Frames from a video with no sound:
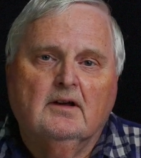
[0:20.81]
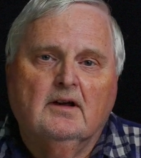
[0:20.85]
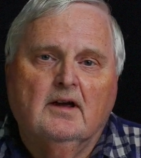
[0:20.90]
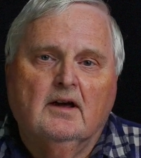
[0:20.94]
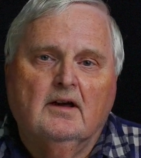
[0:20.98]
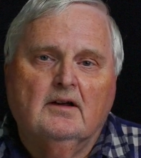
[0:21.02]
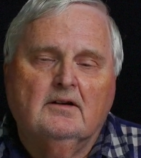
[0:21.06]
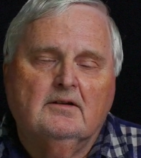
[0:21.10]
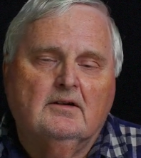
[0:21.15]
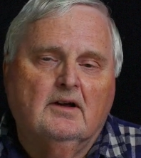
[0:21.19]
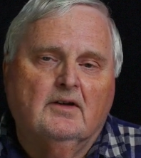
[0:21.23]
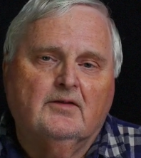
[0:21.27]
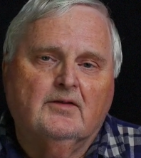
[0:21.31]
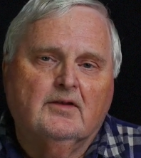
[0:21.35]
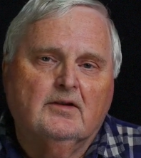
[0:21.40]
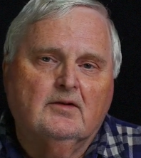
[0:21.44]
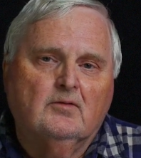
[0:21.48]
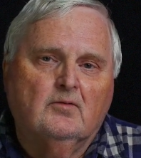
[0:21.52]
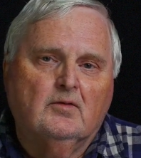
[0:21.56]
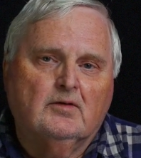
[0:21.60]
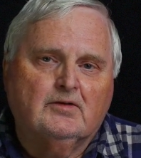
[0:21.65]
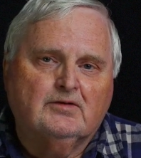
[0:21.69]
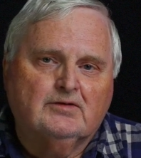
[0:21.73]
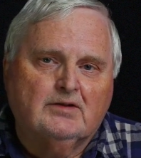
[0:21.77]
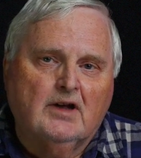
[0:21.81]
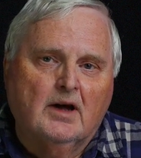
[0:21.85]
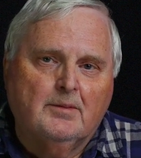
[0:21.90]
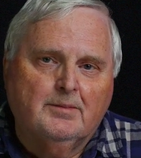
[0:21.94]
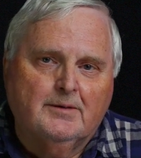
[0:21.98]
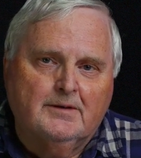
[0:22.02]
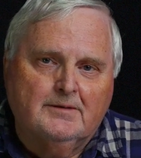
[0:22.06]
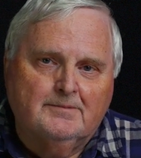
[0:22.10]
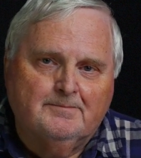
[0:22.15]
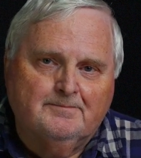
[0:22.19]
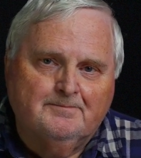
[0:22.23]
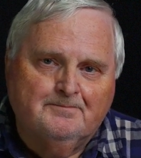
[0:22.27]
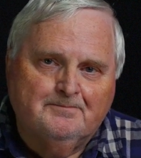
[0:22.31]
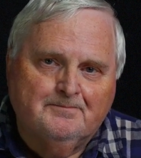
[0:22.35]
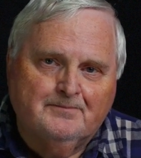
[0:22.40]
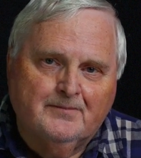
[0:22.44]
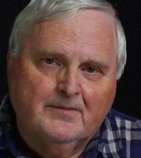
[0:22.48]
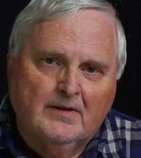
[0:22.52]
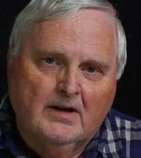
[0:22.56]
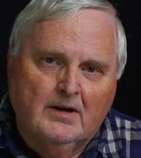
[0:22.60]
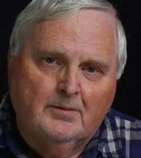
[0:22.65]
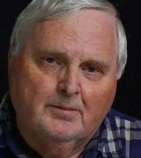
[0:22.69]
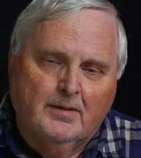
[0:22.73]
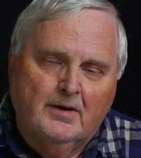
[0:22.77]
and nothing will stop it,
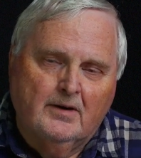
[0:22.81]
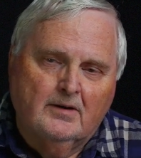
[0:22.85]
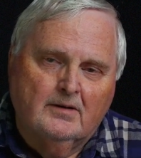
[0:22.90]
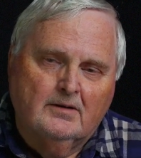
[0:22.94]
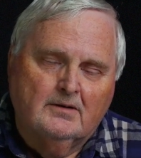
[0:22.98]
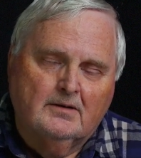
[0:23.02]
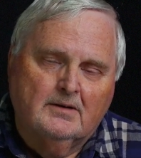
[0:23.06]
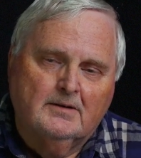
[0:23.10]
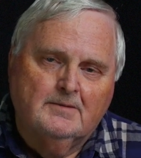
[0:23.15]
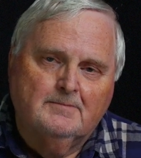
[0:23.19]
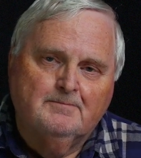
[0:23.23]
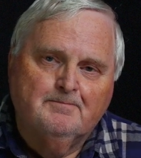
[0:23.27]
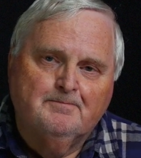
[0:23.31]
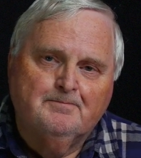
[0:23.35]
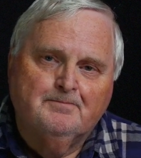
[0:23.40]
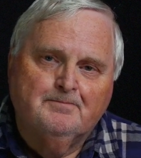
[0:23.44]
apparently.